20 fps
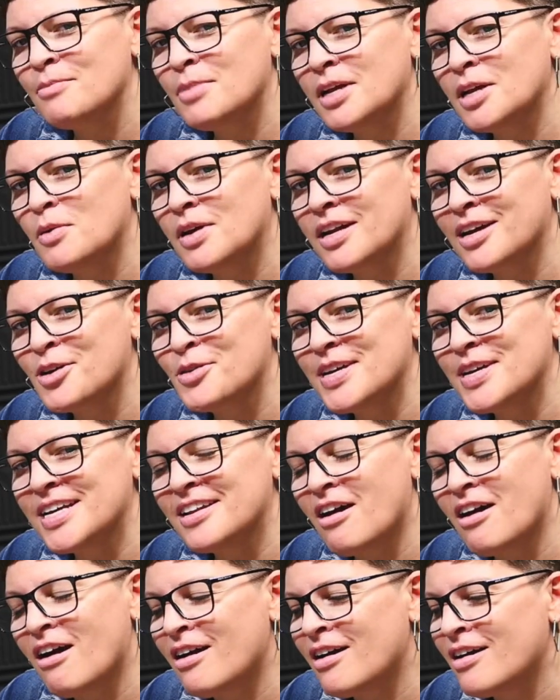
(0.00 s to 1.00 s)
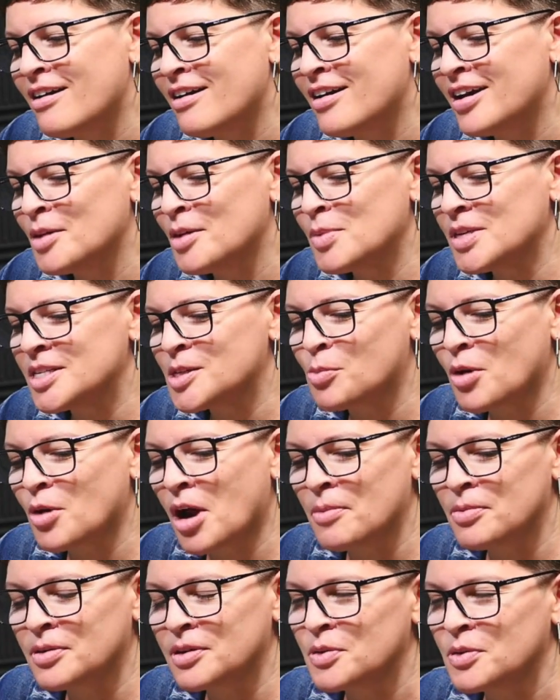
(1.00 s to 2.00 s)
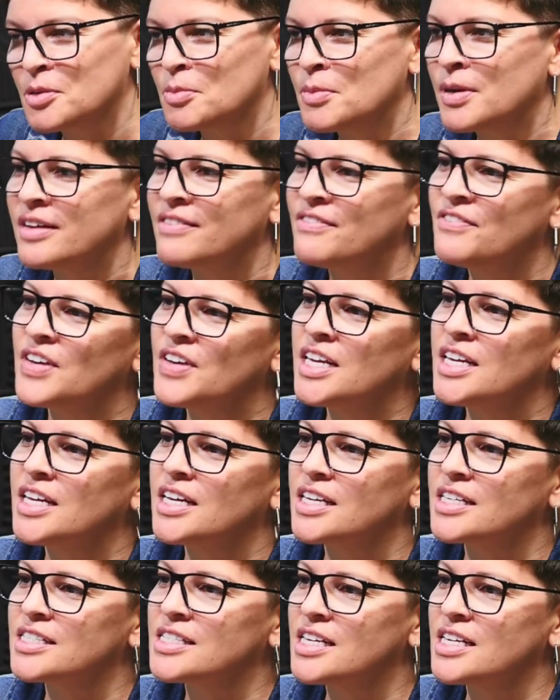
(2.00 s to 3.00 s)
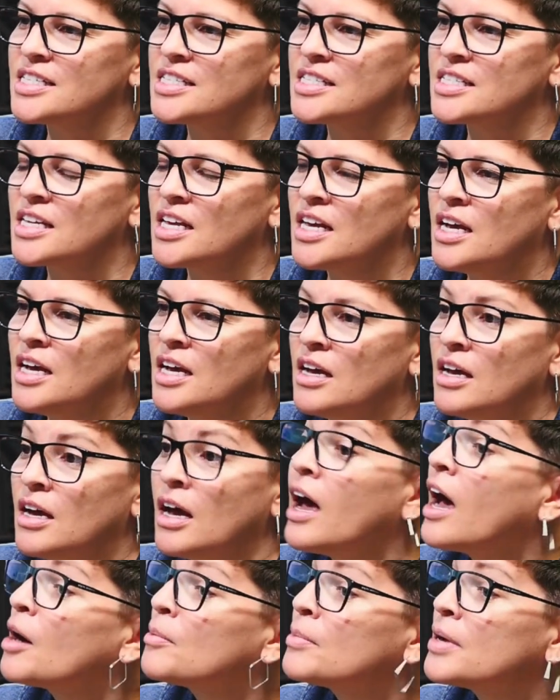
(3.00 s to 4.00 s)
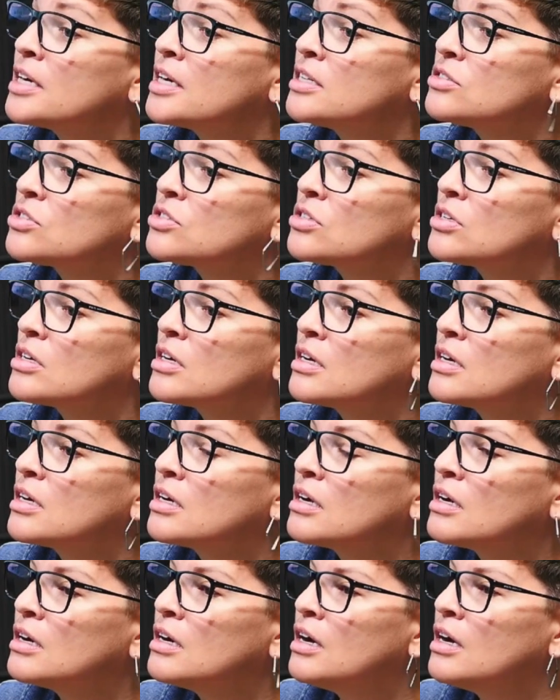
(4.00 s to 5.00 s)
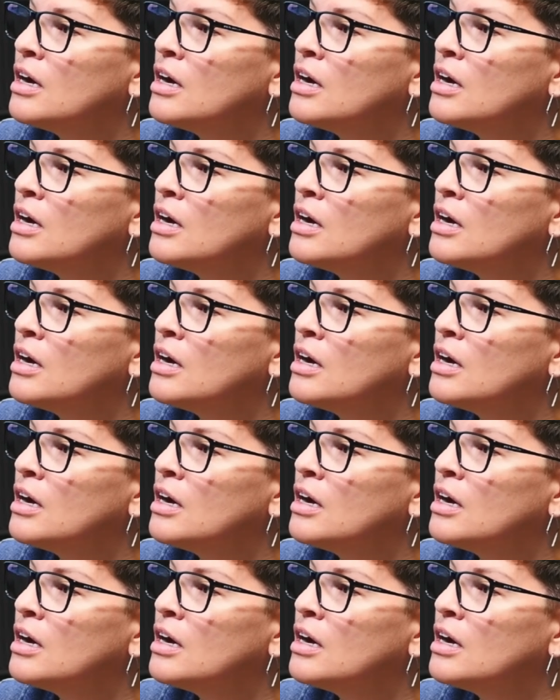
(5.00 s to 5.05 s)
anybody want to go in uh, on a piece of property with me in how phoenix much? let's how much how much land